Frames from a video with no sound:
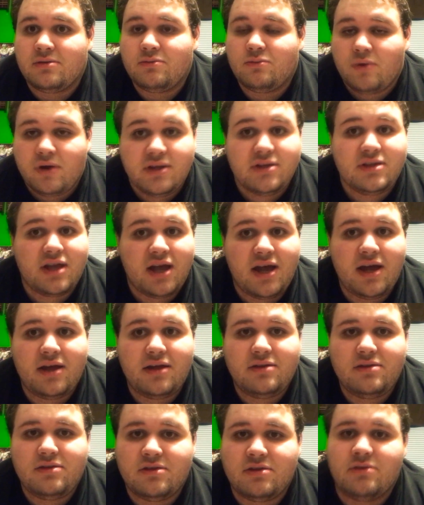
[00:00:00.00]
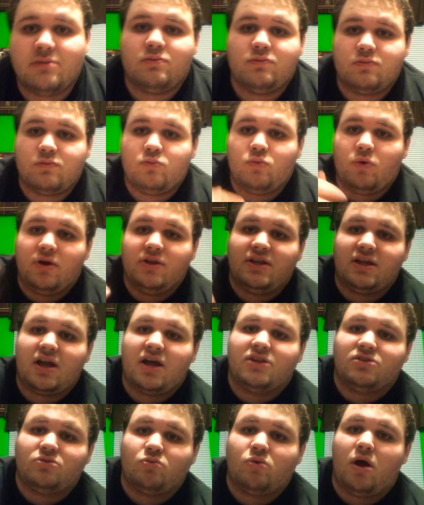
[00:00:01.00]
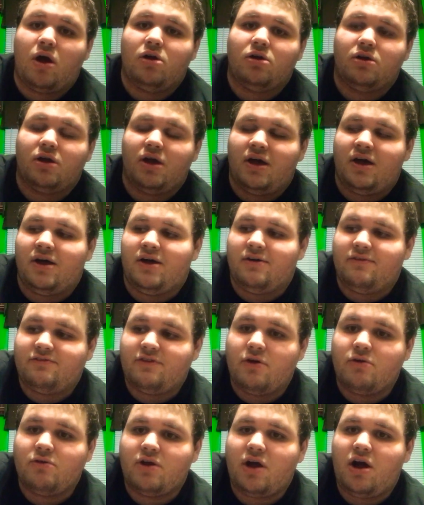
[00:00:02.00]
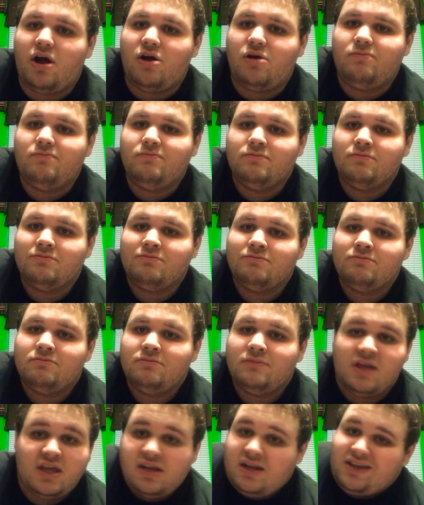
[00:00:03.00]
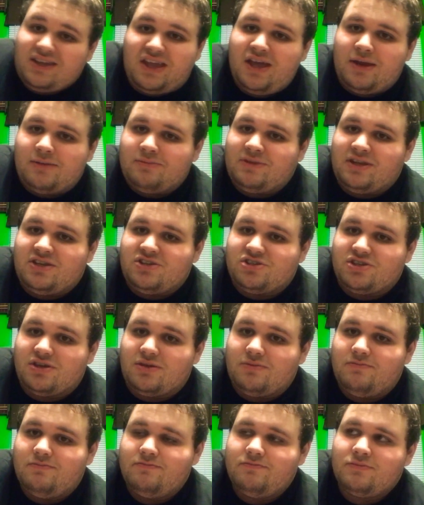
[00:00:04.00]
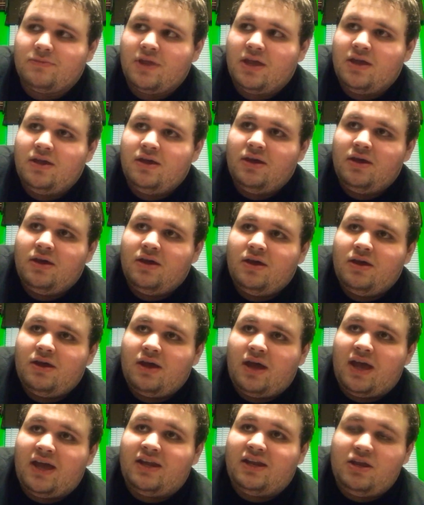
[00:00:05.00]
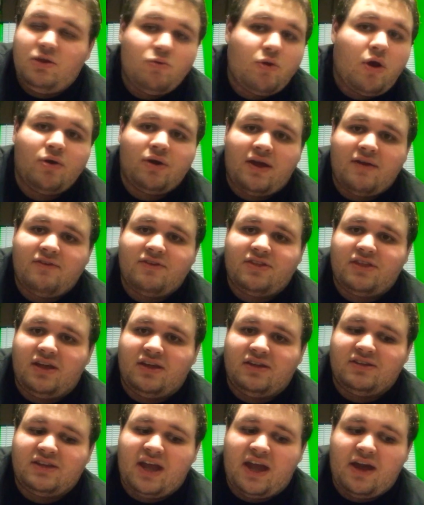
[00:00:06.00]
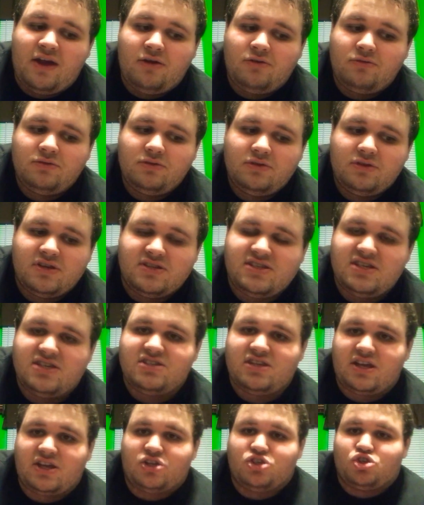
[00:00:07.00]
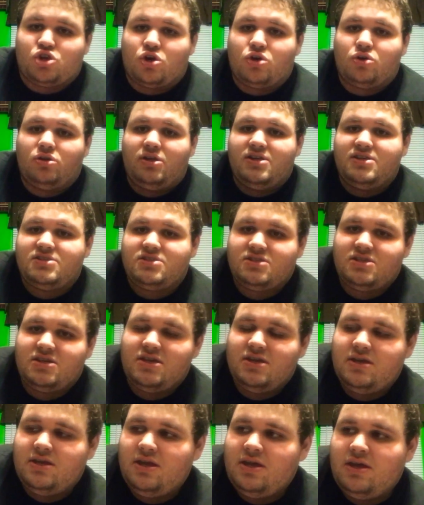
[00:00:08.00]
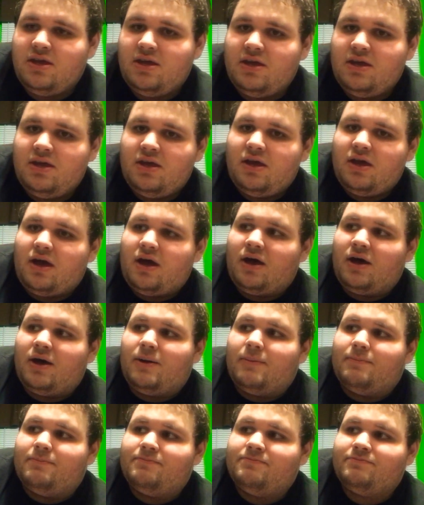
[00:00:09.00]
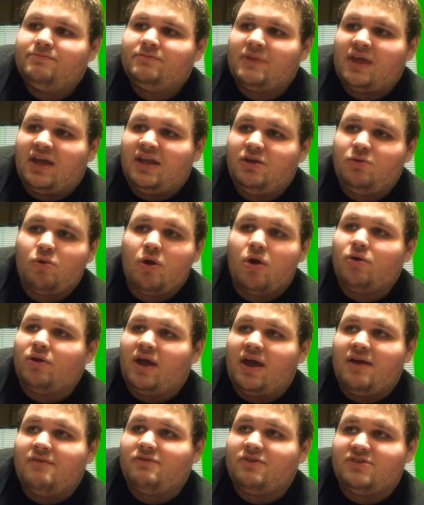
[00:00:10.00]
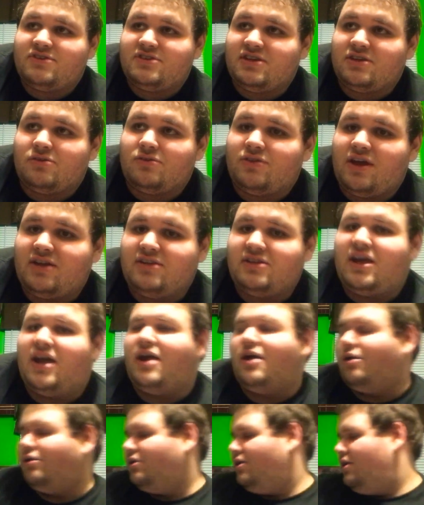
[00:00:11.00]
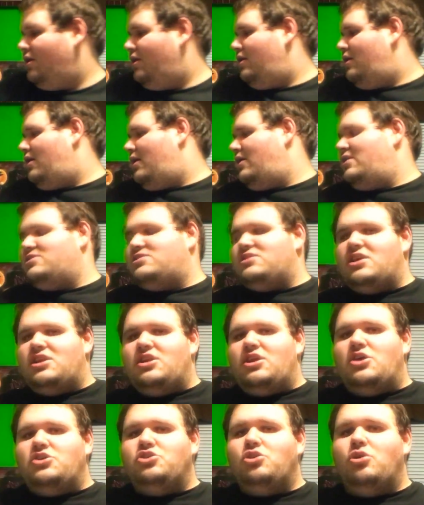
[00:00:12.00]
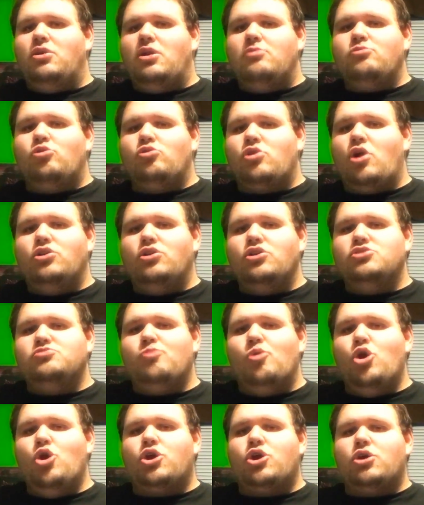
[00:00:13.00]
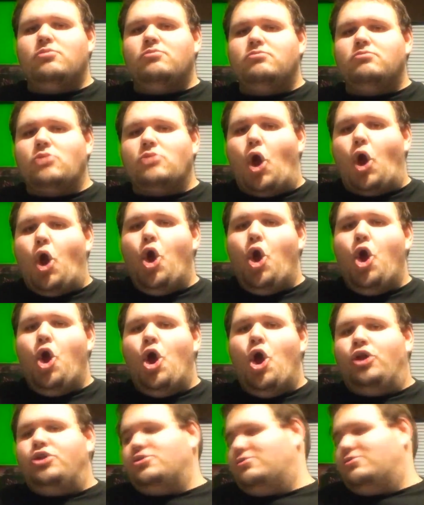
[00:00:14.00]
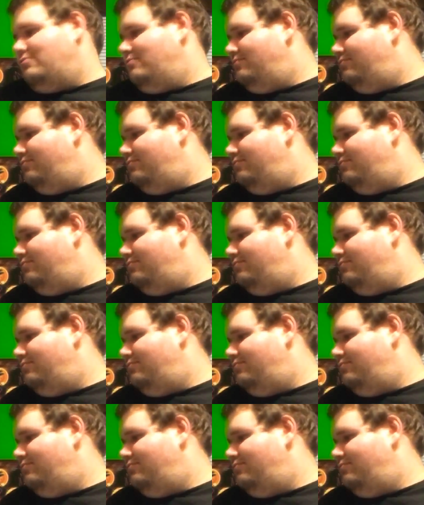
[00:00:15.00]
one guy, the one that got the wrong phone call, he didn't get amnesia. And he wrote everything down because he's like a journalist. And he wrote every single thing down. And he said, you know what I'm going to call this book? It.